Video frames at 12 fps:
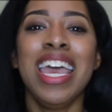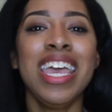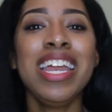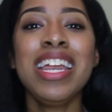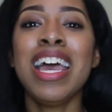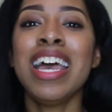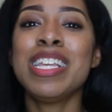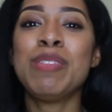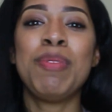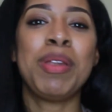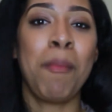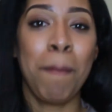It has
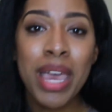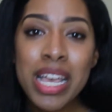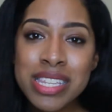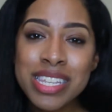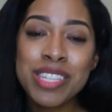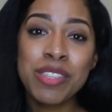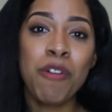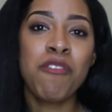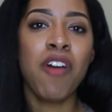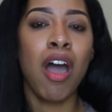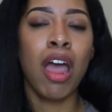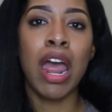been amazing so
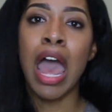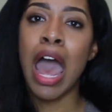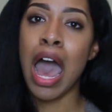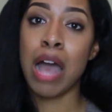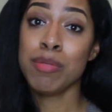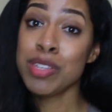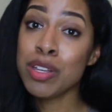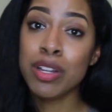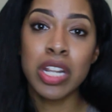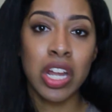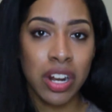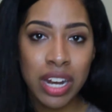far. I'm
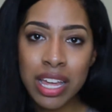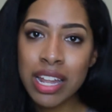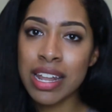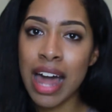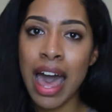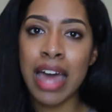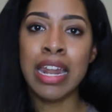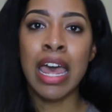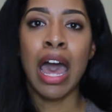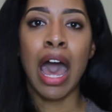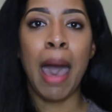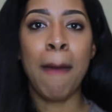still learning a lot.
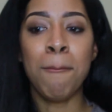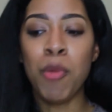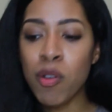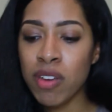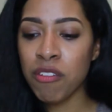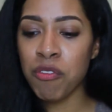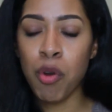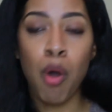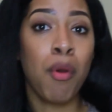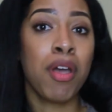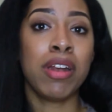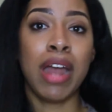I'm moving
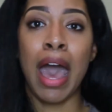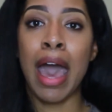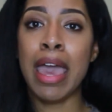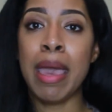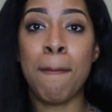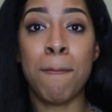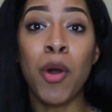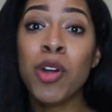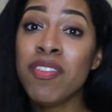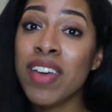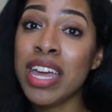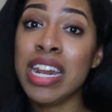forward. I am
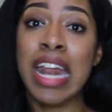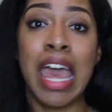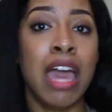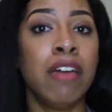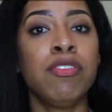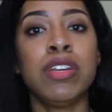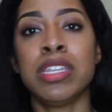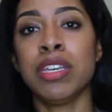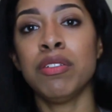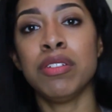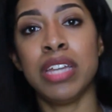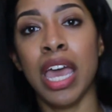motivated every
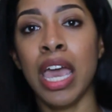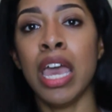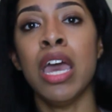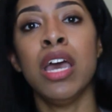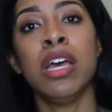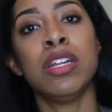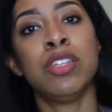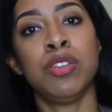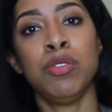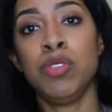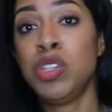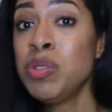single day
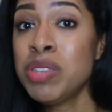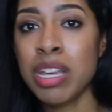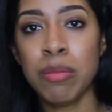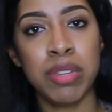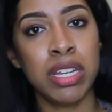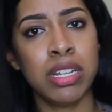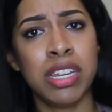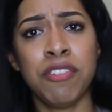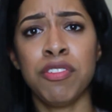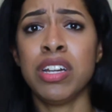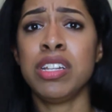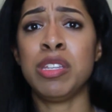to do something
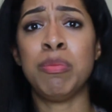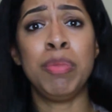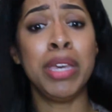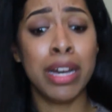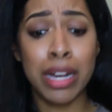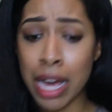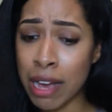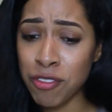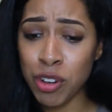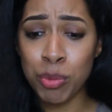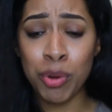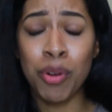different, to be
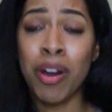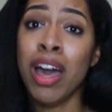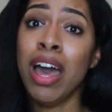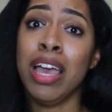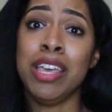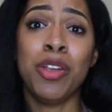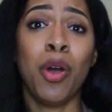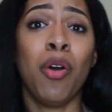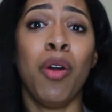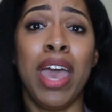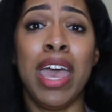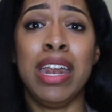uncomfortable, you
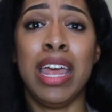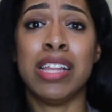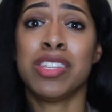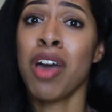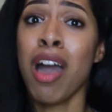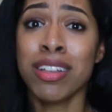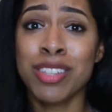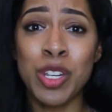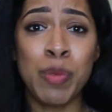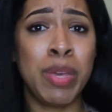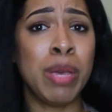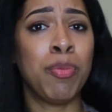know, and, and talk to
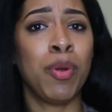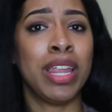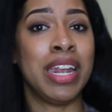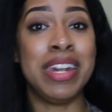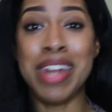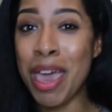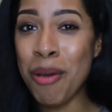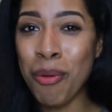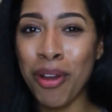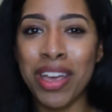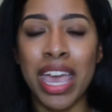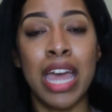new people and
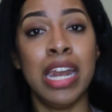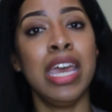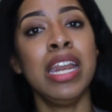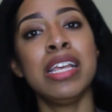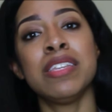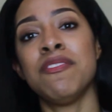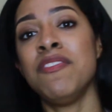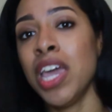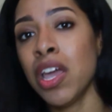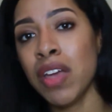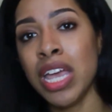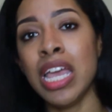network. And it is
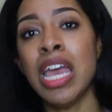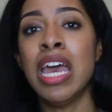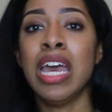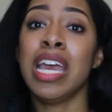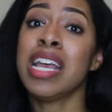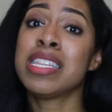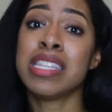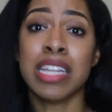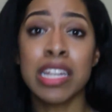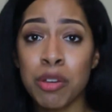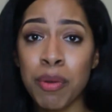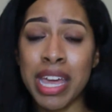very
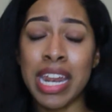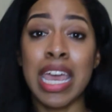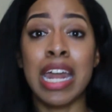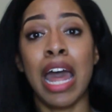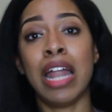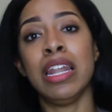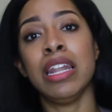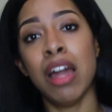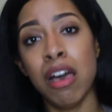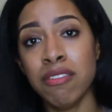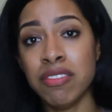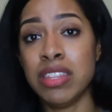exhilarating. And I
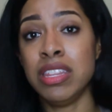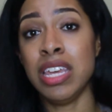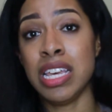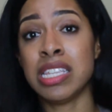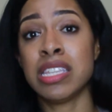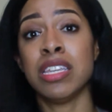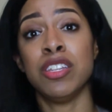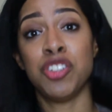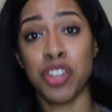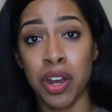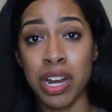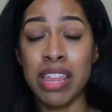love this
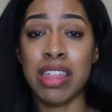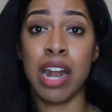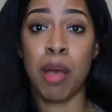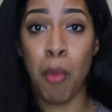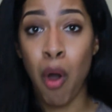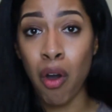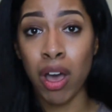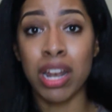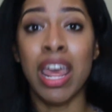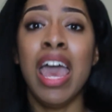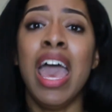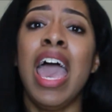journey that I'm
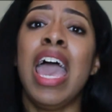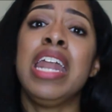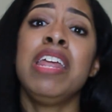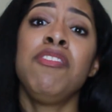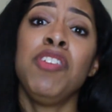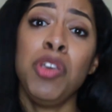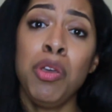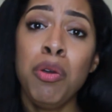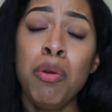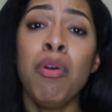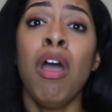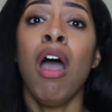on. And if
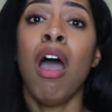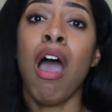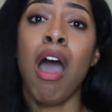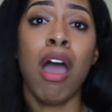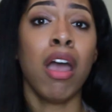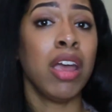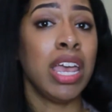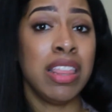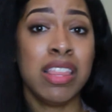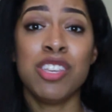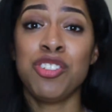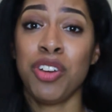you are
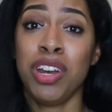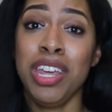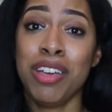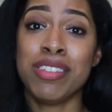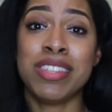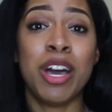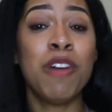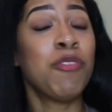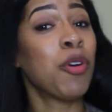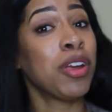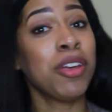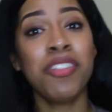in this journey
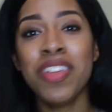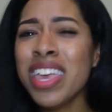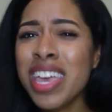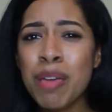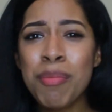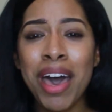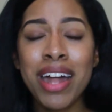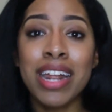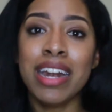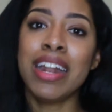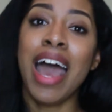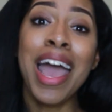yourself or you're thinking about
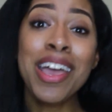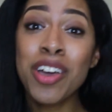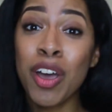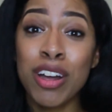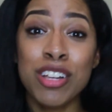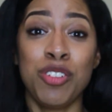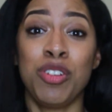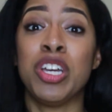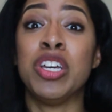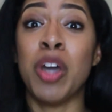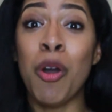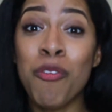it, I encourage you to
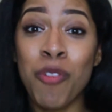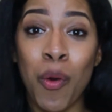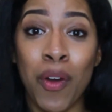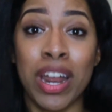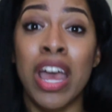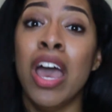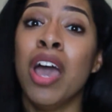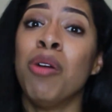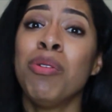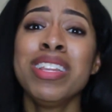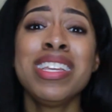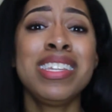go for it.
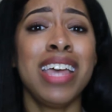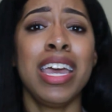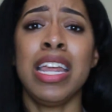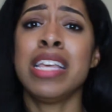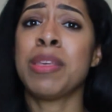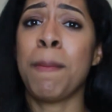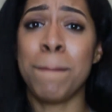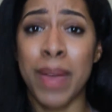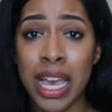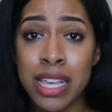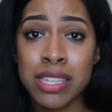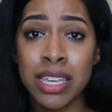Real estate is
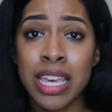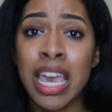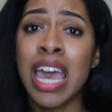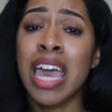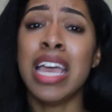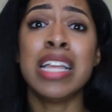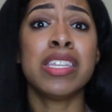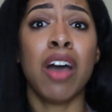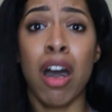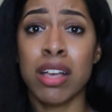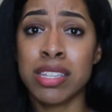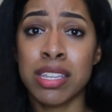amazing. It's
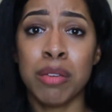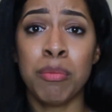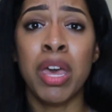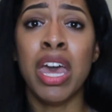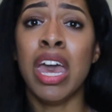awesome.